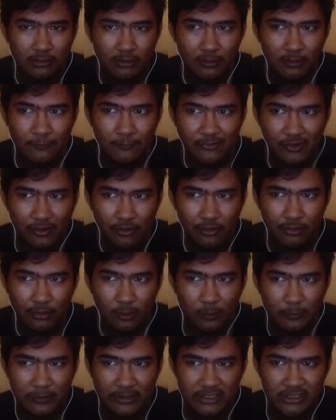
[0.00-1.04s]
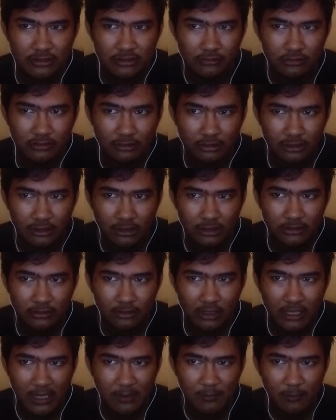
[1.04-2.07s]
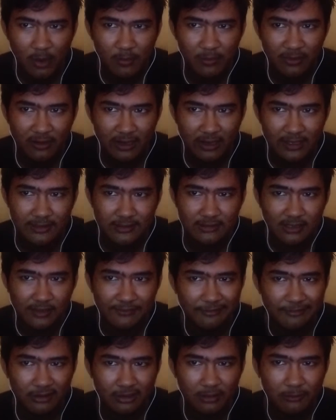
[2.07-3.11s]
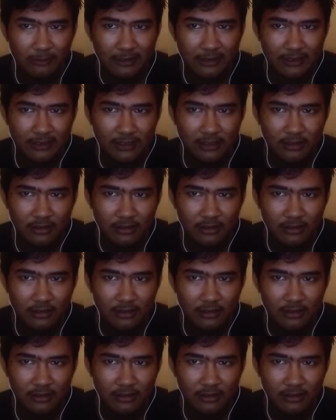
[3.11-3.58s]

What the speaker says: So, we should learn and memorize the vocabulary